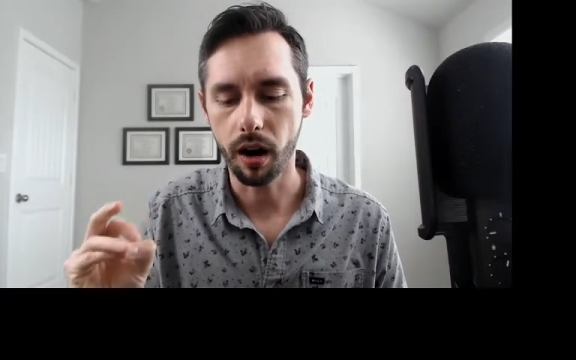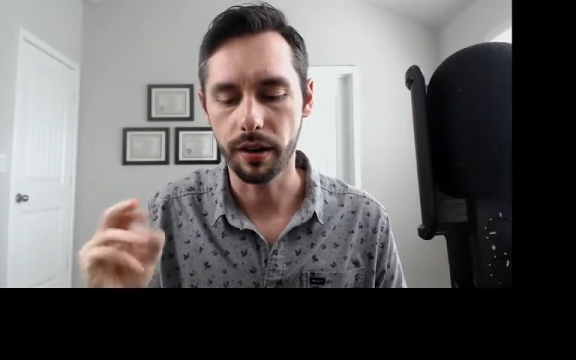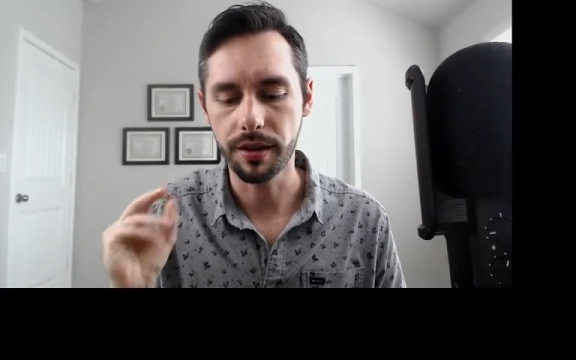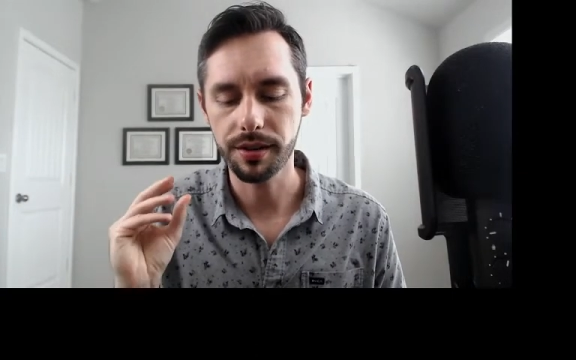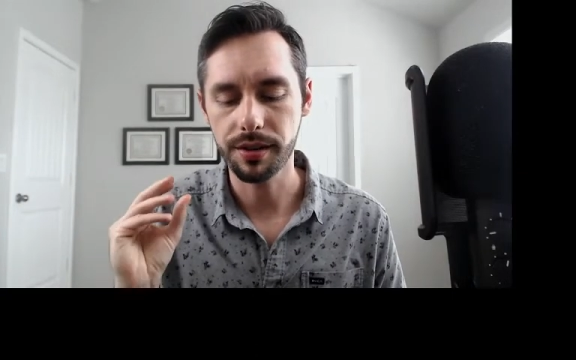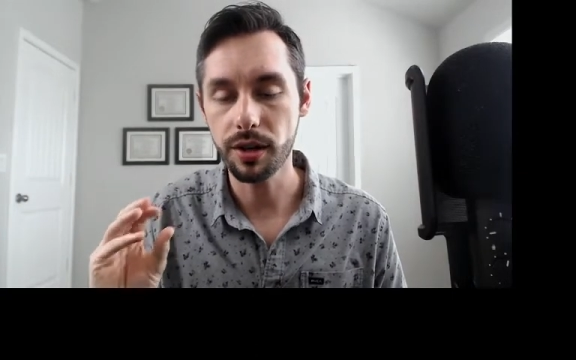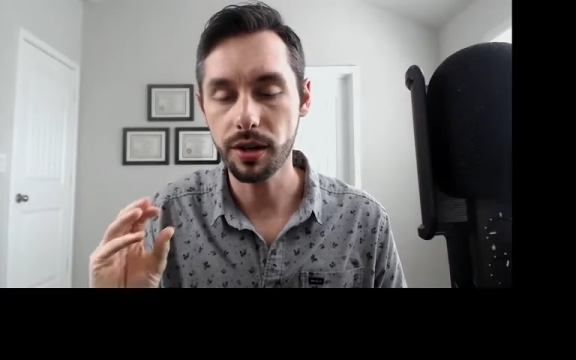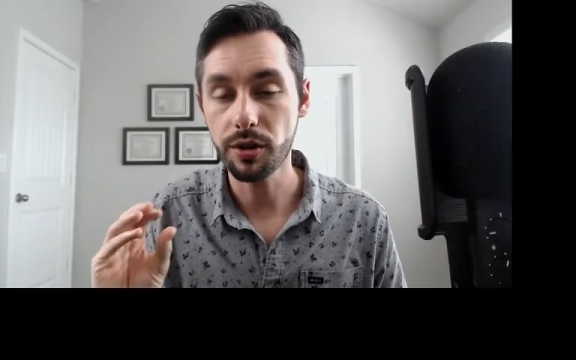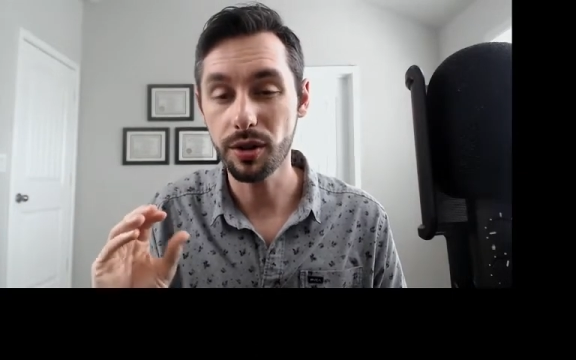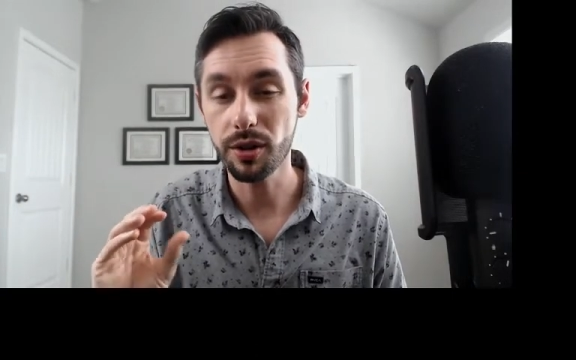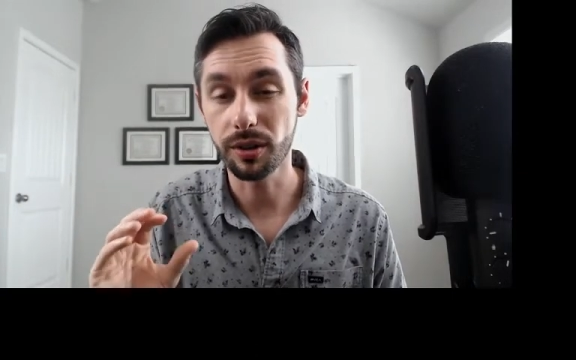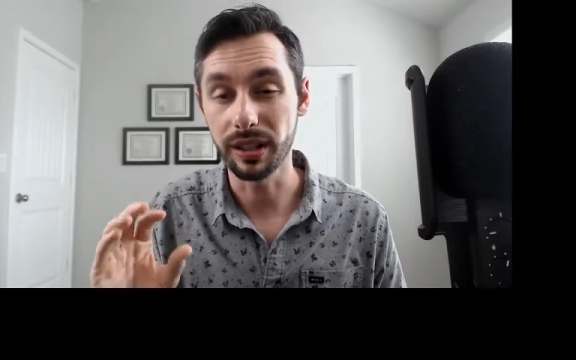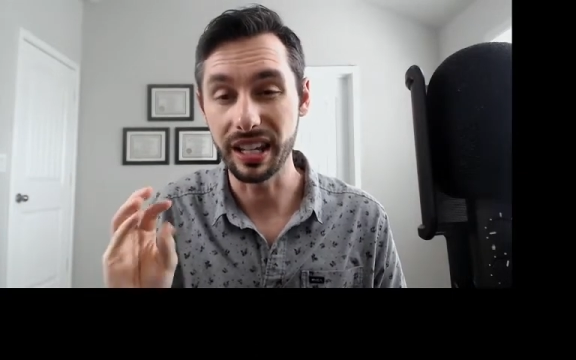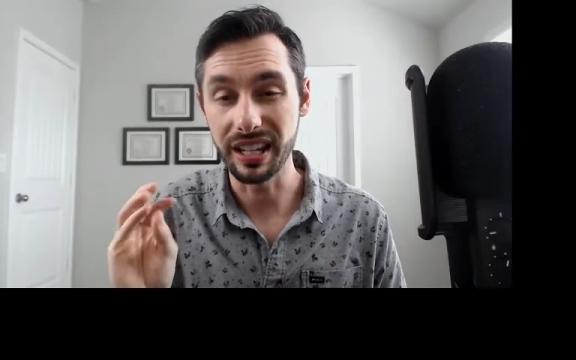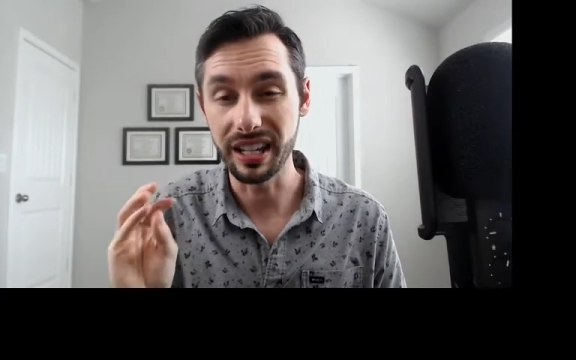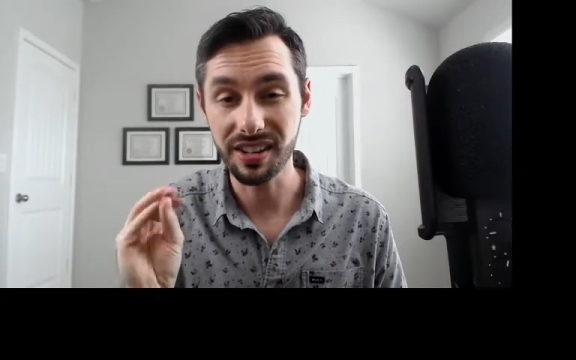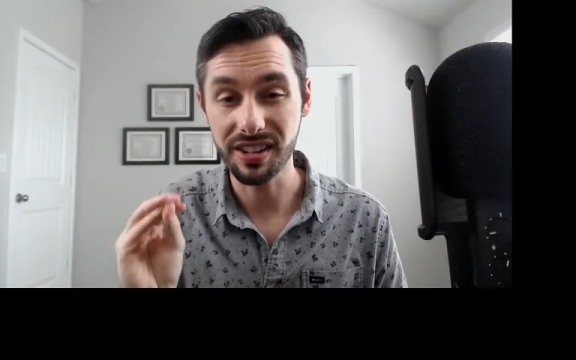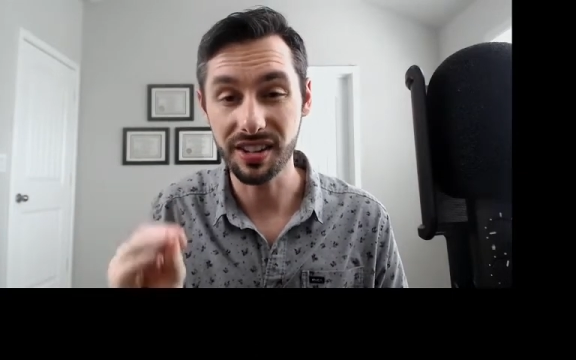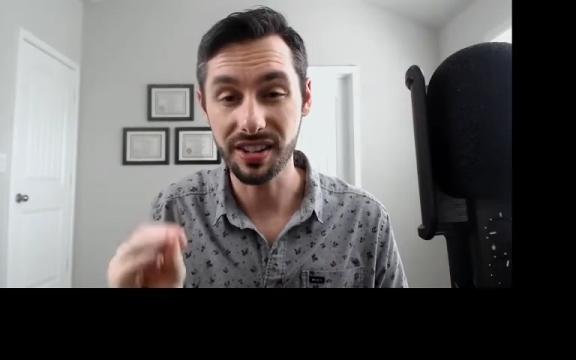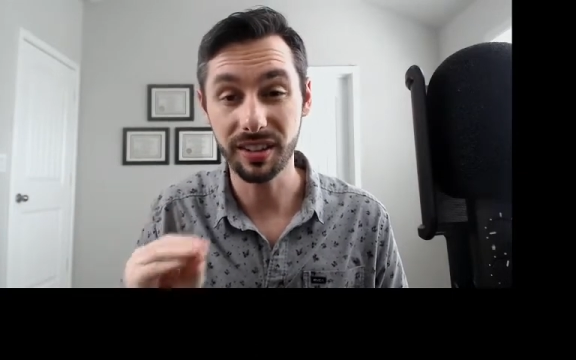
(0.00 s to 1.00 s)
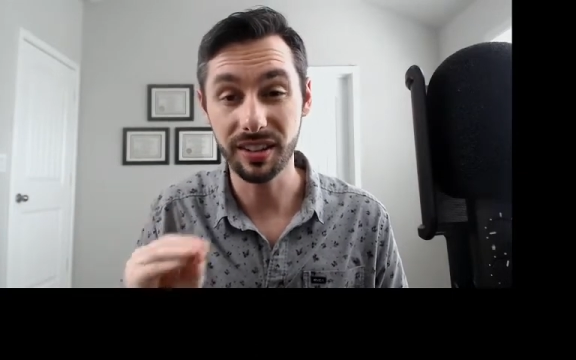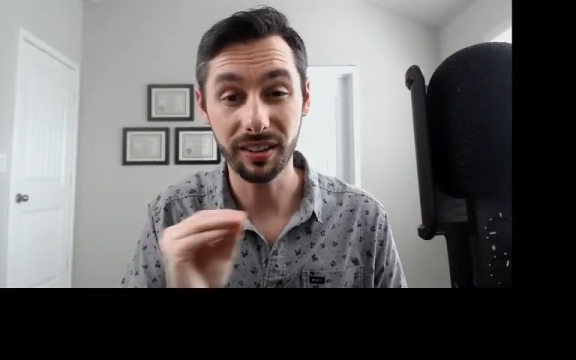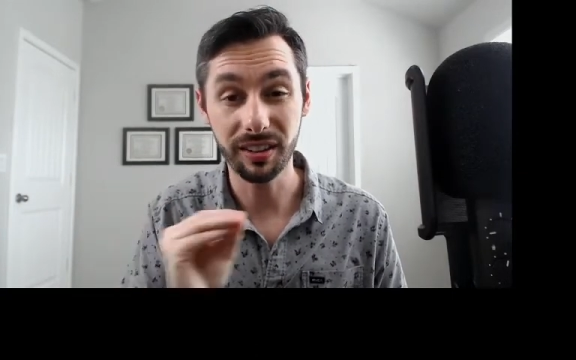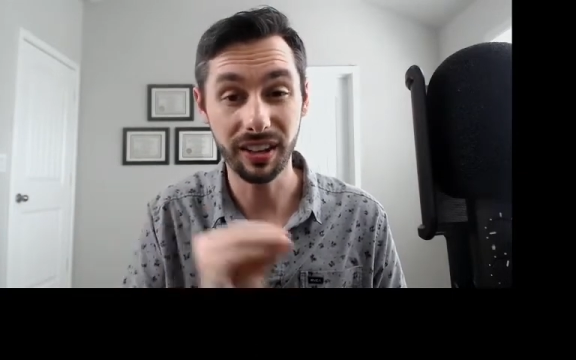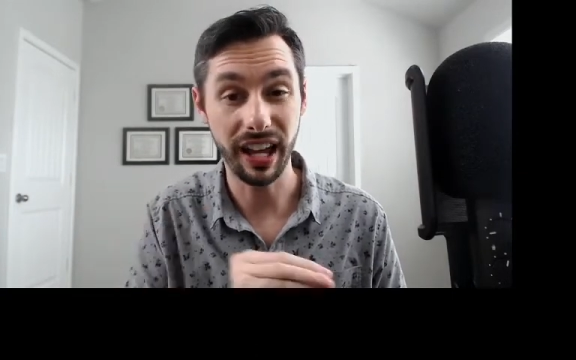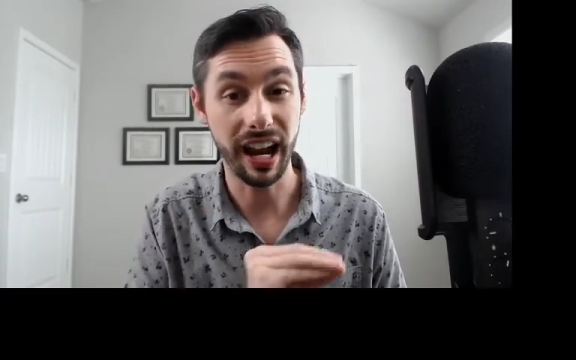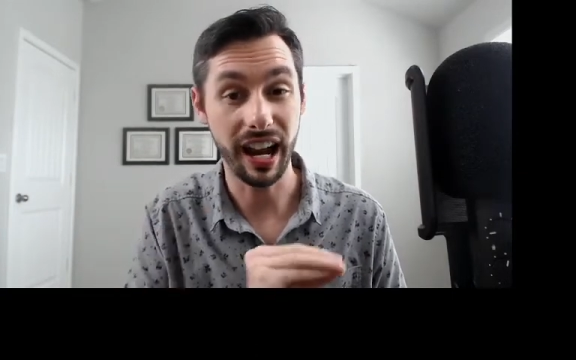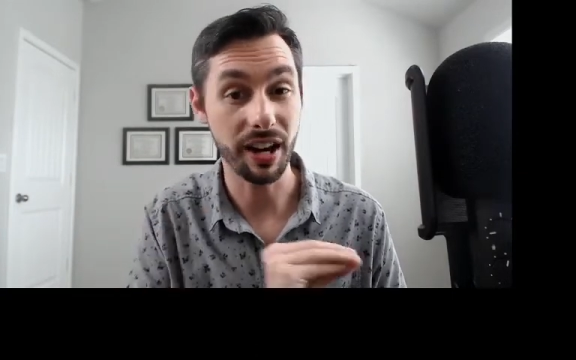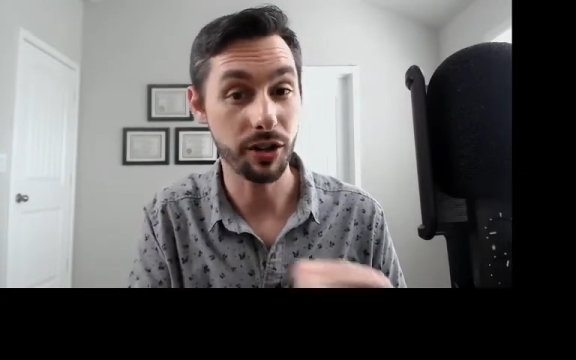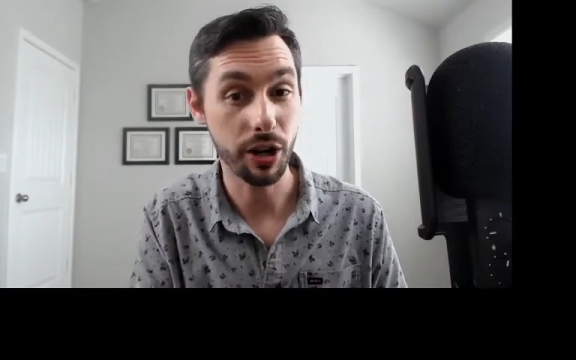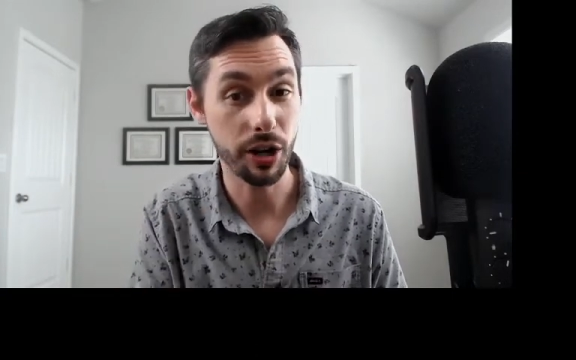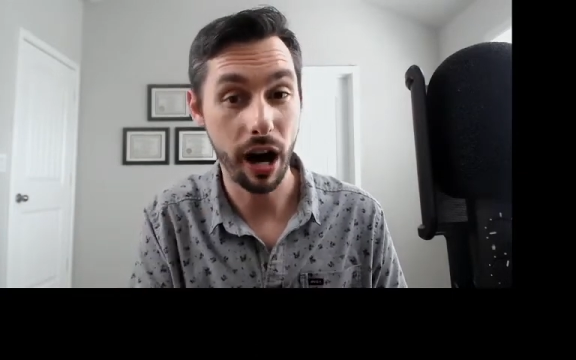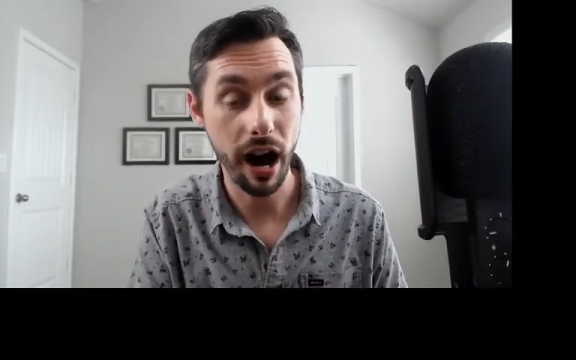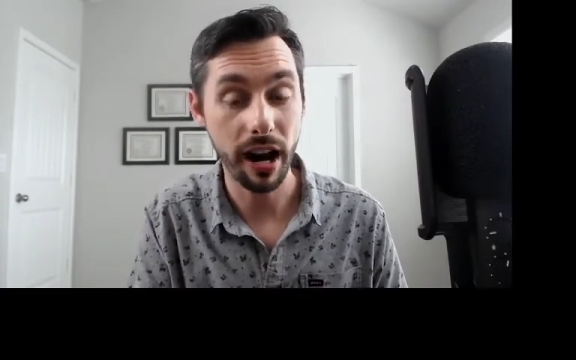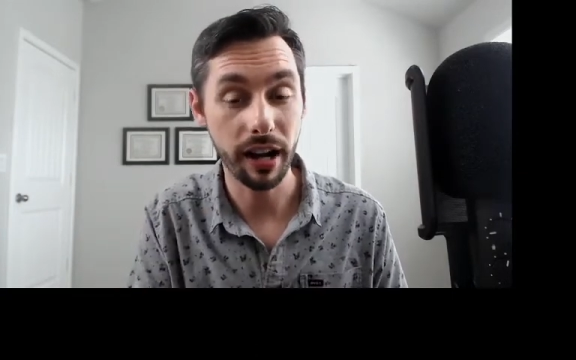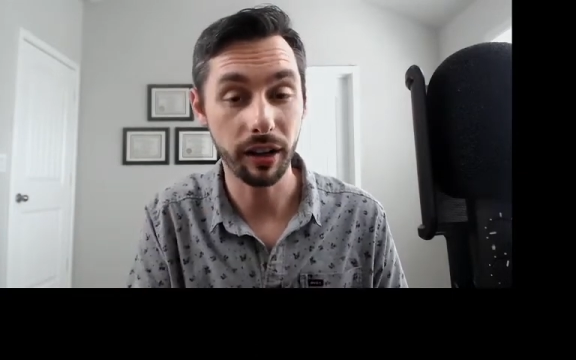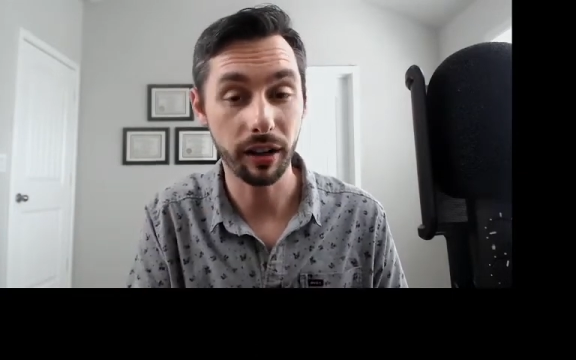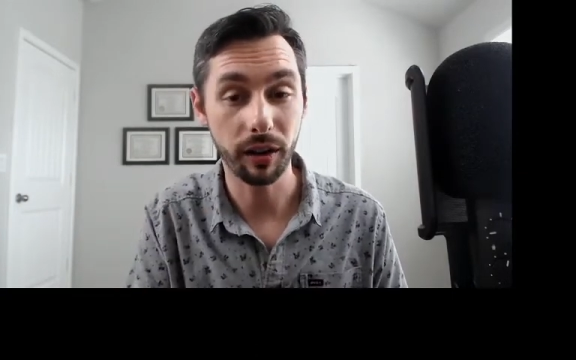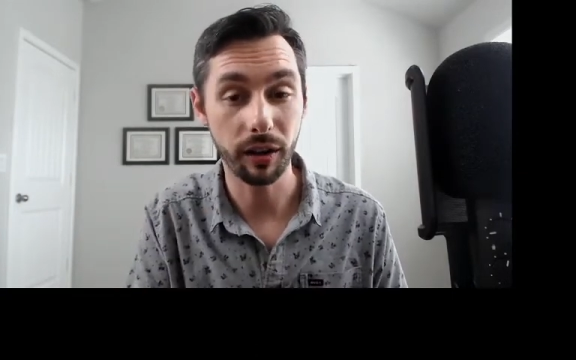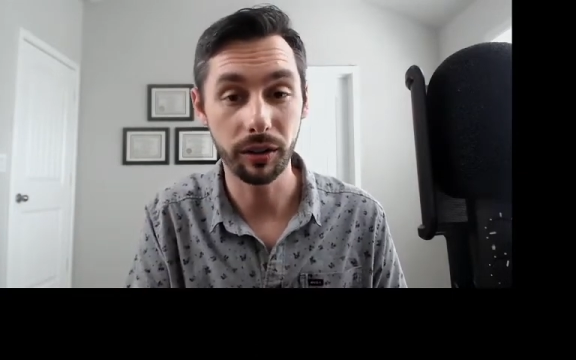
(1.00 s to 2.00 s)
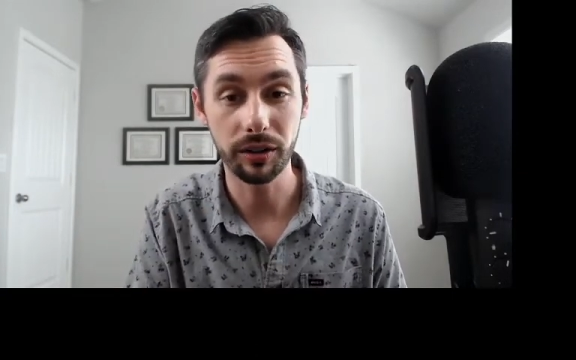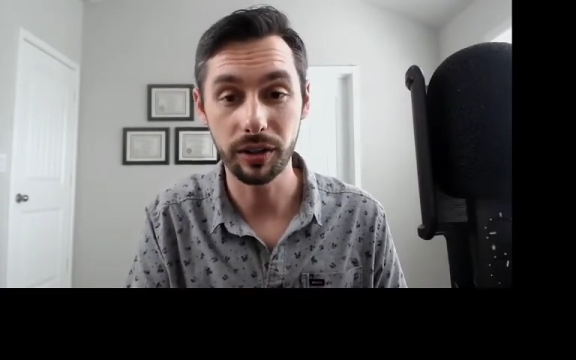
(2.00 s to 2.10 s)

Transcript: essentially still that child,